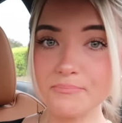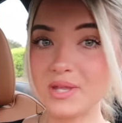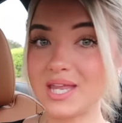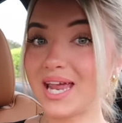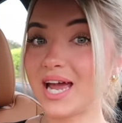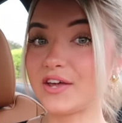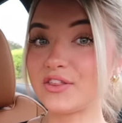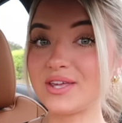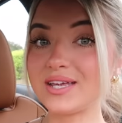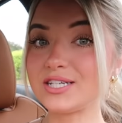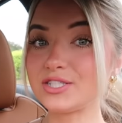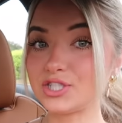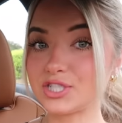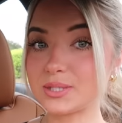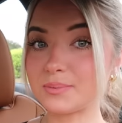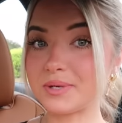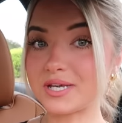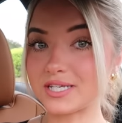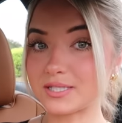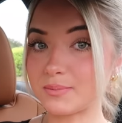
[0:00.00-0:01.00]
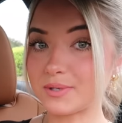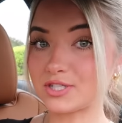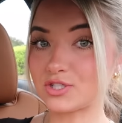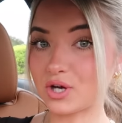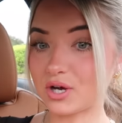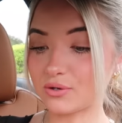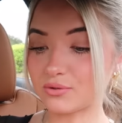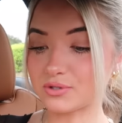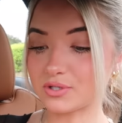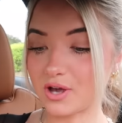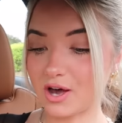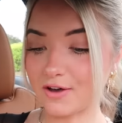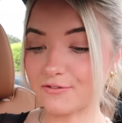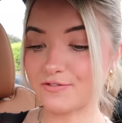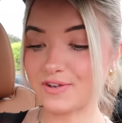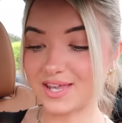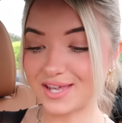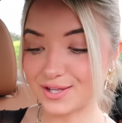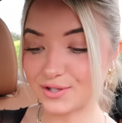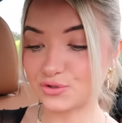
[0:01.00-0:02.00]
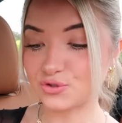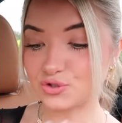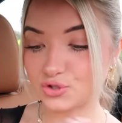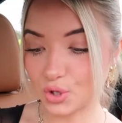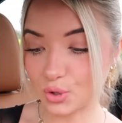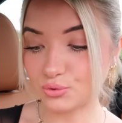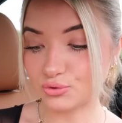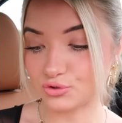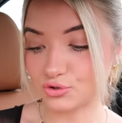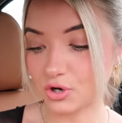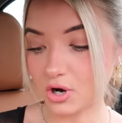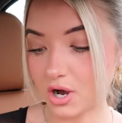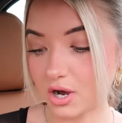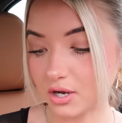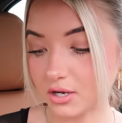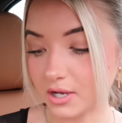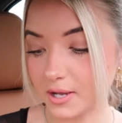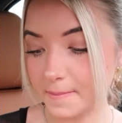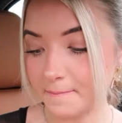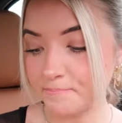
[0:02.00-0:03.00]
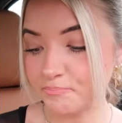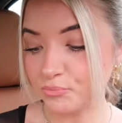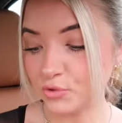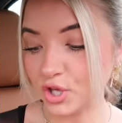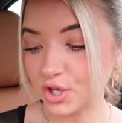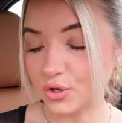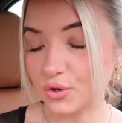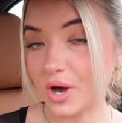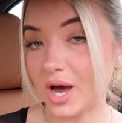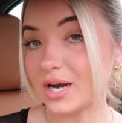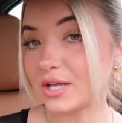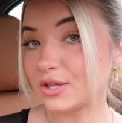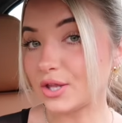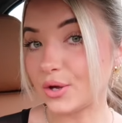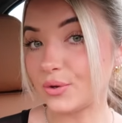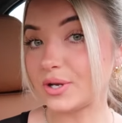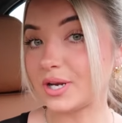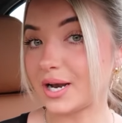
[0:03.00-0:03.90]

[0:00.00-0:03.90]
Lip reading: Yeah, I think it's just because McDonald's coffee is so strong. You gotta load